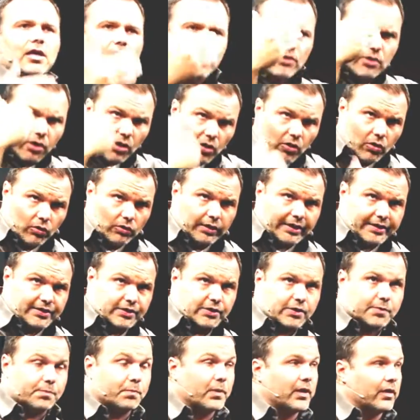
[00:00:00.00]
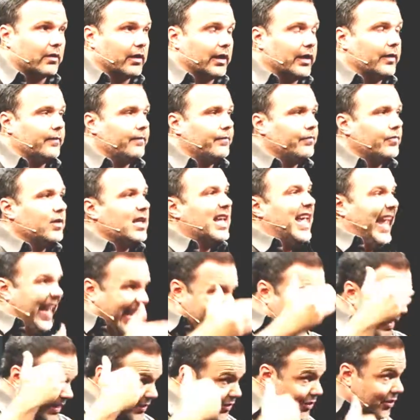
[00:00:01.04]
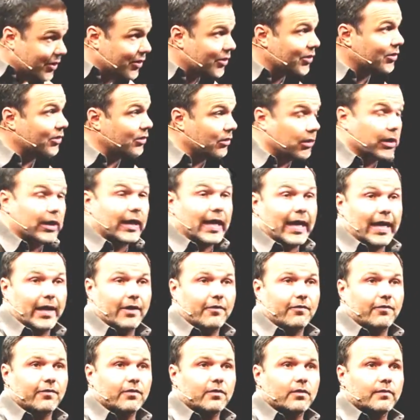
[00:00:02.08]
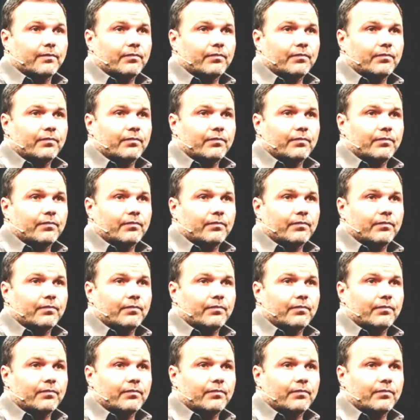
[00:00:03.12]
the Holy Spirit, eternal life.